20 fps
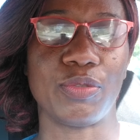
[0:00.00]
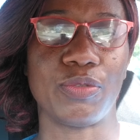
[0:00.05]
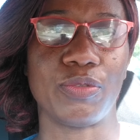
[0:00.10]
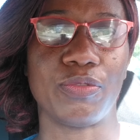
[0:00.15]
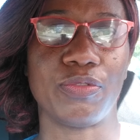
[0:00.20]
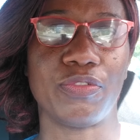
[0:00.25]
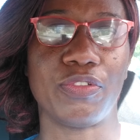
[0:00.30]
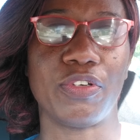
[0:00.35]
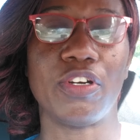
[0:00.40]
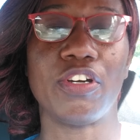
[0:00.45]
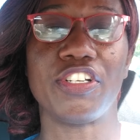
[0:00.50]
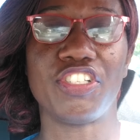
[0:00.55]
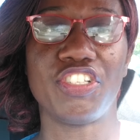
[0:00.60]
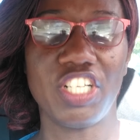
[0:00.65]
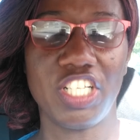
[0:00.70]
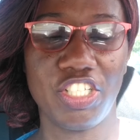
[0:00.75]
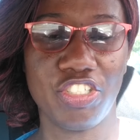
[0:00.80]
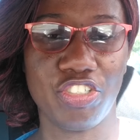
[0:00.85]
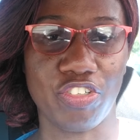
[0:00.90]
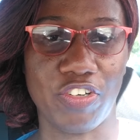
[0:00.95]
for her
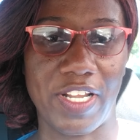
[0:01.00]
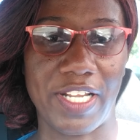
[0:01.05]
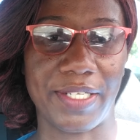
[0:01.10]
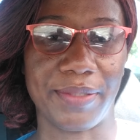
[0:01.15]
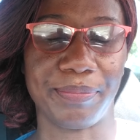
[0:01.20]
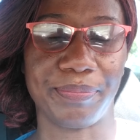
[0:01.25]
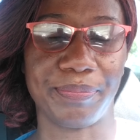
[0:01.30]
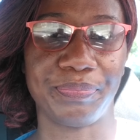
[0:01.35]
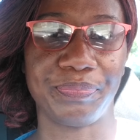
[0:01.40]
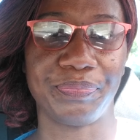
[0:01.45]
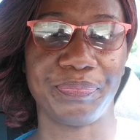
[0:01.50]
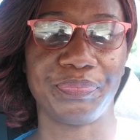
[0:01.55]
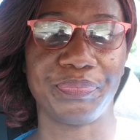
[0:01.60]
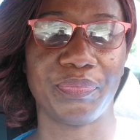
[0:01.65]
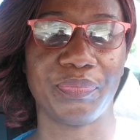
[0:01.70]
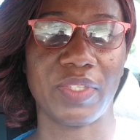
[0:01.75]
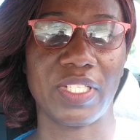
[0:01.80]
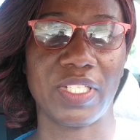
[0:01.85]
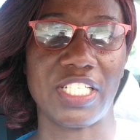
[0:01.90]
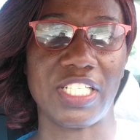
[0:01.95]
children.
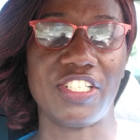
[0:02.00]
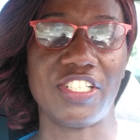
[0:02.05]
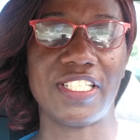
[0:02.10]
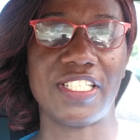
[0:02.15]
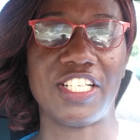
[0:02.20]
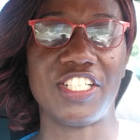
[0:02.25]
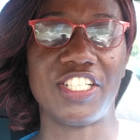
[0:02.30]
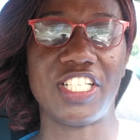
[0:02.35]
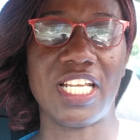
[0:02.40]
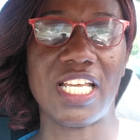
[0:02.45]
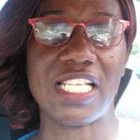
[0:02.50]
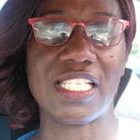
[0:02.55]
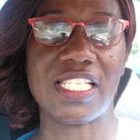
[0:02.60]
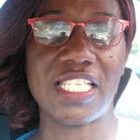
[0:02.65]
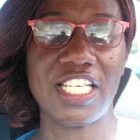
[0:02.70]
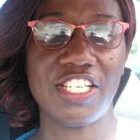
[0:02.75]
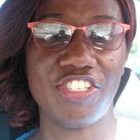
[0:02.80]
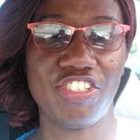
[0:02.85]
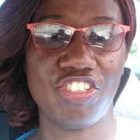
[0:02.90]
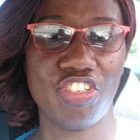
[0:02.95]
Because she says she has
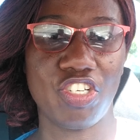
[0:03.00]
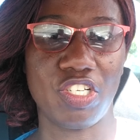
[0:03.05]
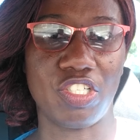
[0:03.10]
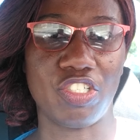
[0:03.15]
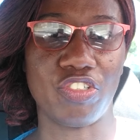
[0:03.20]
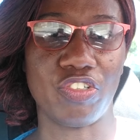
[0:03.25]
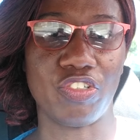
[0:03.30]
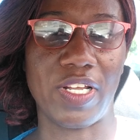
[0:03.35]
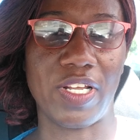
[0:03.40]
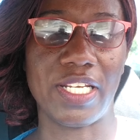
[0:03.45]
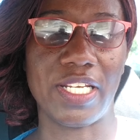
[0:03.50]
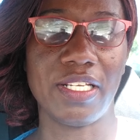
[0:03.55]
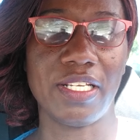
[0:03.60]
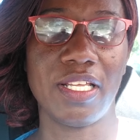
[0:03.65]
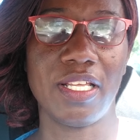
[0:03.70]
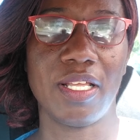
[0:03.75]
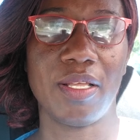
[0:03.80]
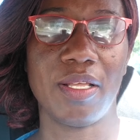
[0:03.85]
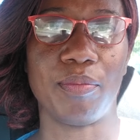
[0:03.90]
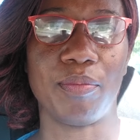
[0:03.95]
six children,
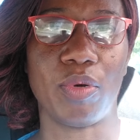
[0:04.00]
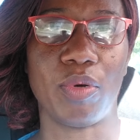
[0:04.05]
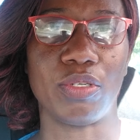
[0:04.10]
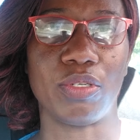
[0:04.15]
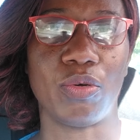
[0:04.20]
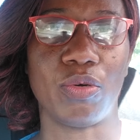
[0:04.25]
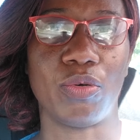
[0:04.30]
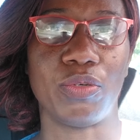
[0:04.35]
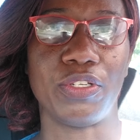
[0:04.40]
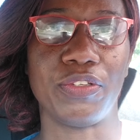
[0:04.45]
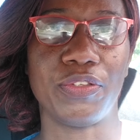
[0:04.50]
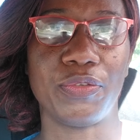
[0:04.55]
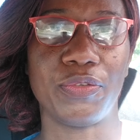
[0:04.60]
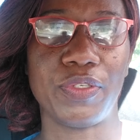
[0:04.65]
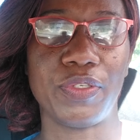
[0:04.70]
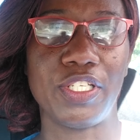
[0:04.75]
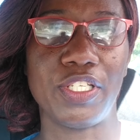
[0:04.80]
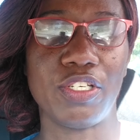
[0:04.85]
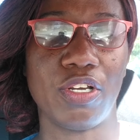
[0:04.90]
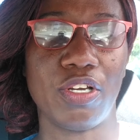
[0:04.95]
but only
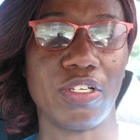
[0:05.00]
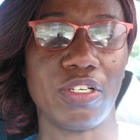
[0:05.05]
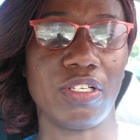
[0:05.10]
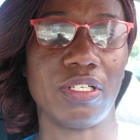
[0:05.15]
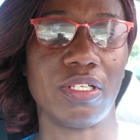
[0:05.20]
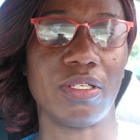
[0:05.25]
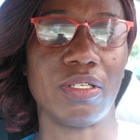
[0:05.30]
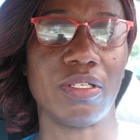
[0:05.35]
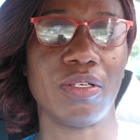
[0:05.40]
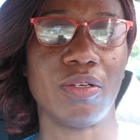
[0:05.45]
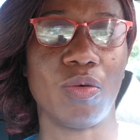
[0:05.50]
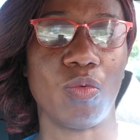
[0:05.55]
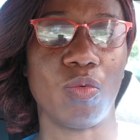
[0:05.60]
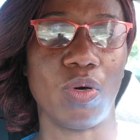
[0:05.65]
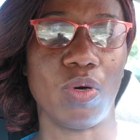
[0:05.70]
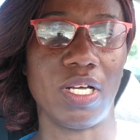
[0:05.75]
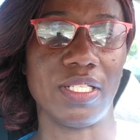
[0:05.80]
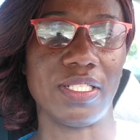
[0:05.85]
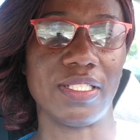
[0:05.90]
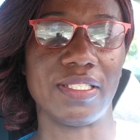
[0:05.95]
three younger
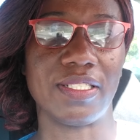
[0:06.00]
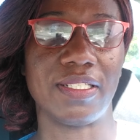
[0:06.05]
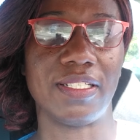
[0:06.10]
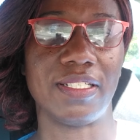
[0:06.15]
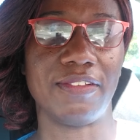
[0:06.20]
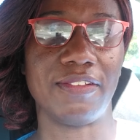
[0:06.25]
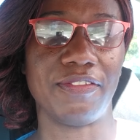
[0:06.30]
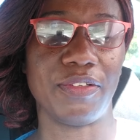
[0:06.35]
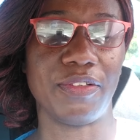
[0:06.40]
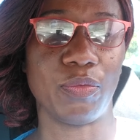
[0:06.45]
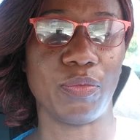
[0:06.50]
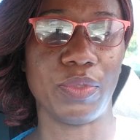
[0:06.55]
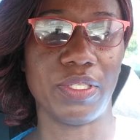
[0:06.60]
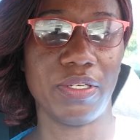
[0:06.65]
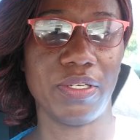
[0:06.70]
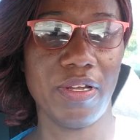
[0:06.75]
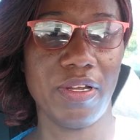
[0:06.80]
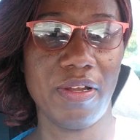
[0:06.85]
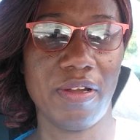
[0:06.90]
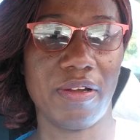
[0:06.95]
ones living with
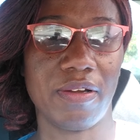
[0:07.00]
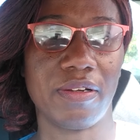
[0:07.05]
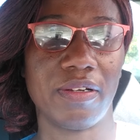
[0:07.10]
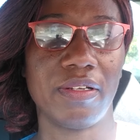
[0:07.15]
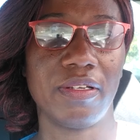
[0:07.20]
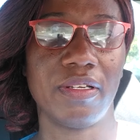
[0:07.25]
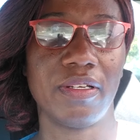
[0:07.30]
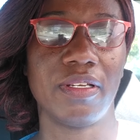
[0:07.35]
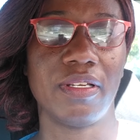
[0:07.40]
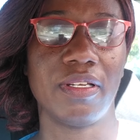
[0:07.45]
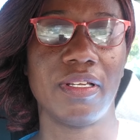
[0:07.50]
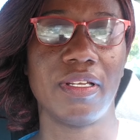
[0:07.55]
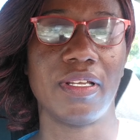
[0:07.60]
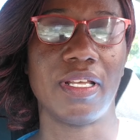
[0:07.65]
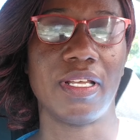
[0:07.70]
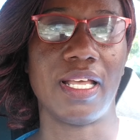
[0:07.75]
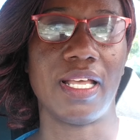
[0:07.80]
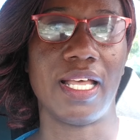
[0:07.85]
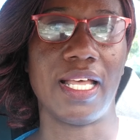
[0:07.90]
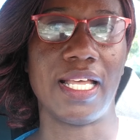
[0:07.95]
her.
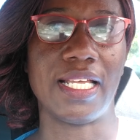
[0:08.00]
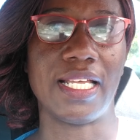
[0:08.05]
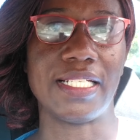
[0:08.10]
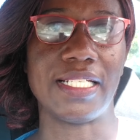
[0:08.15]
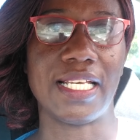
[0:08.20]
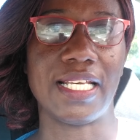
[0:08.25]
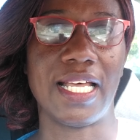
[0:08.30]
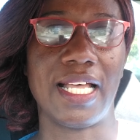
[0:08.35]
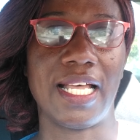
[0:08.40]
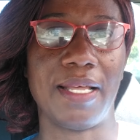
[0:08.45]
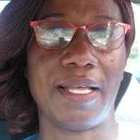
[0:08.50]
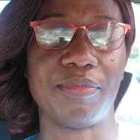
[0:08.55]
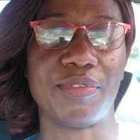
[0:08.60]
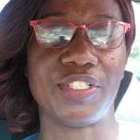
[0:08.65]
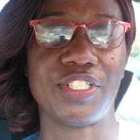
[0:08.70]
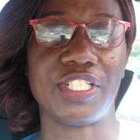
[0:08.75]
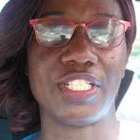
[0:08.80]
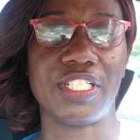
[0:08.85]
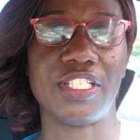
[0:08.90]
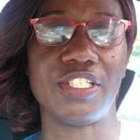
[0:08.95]
And
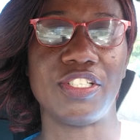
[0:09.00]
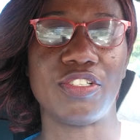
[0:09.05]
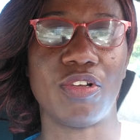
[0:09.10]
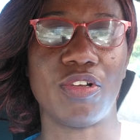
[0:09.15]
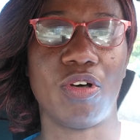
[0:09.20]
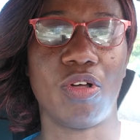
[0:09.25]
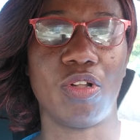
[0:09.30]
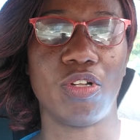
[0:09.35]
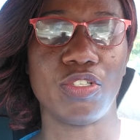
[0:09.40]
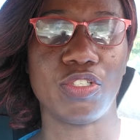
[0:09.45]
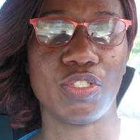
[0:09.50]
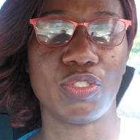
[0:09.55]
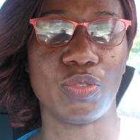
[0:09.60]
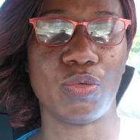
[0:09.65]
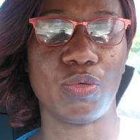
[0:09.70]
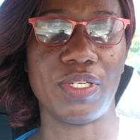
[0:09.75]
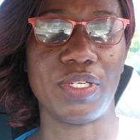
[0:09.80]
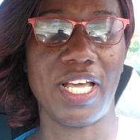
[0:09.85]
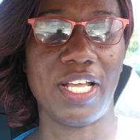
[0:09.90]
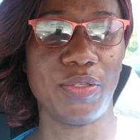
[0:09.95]
she's also
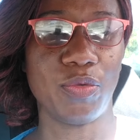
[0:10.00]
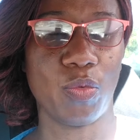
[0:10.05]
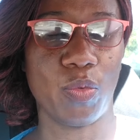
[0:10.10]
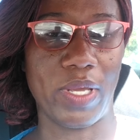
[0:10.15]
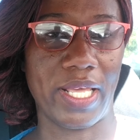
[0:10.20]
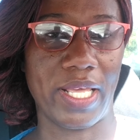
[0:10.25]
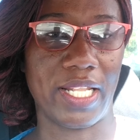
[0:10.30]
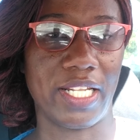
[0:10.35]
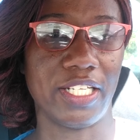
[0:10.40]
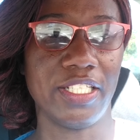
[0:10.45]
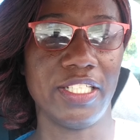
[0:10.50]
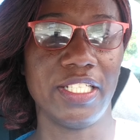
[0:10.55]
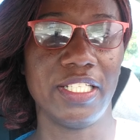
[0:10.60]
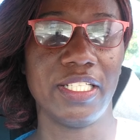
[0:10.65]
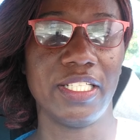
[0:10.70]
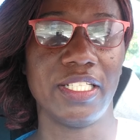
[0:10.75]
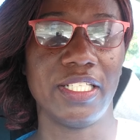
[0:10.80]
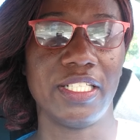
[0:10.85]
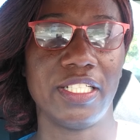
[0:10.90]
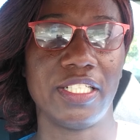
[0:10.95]
not well.
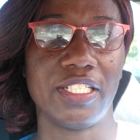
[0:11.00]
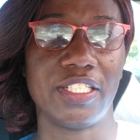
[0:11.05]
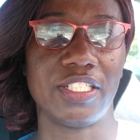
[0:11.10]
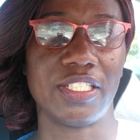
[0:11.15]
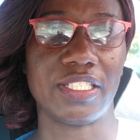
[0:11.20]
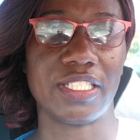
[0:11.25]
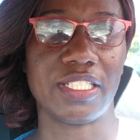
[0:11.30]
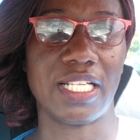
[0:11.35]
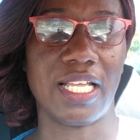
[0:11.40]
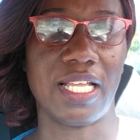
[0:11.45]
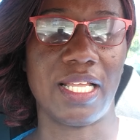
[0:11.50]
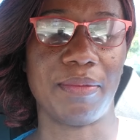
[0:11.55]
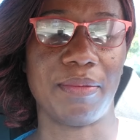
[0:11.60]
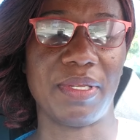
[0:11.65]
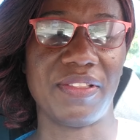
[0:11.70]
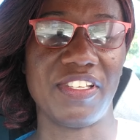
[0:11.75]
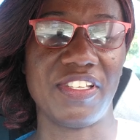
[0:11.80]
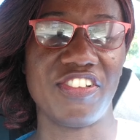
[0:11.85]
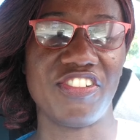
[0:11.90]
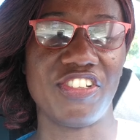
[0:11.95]
I
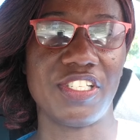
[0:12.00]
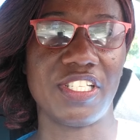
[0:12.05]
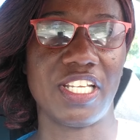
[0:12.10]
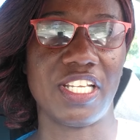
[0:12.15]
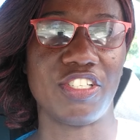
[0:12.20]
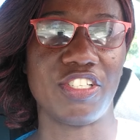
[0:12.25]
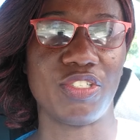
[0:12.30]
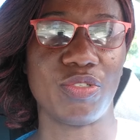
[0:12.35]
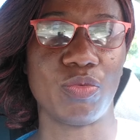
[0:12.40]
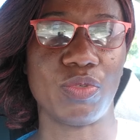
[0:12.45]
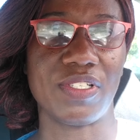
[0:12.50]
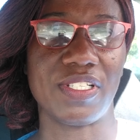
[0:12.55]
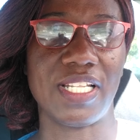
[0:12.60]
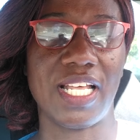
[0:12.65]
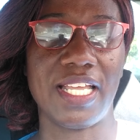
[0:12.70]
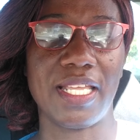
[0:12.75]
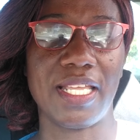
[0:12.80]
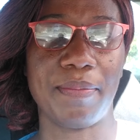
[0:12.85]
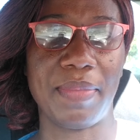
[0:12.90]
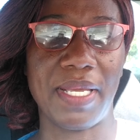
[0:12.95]
think she says she was
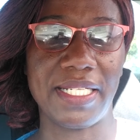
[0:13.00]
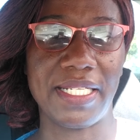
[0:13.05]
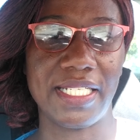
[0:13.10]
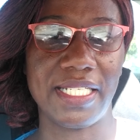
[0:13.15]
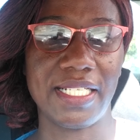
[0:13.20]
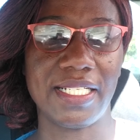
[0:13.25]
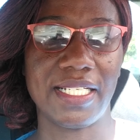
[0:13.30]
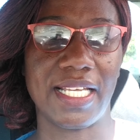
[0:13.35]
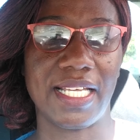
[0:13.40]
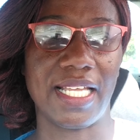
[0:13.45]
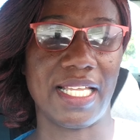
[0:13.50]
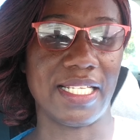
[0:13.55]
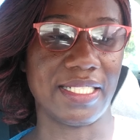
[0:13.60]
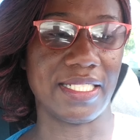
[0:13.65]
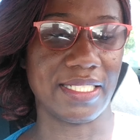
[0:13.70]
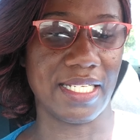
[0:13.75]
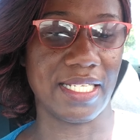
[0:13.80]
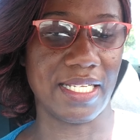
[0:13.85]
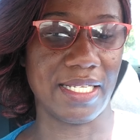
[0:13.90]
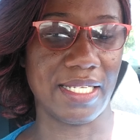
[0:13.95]
diabetic and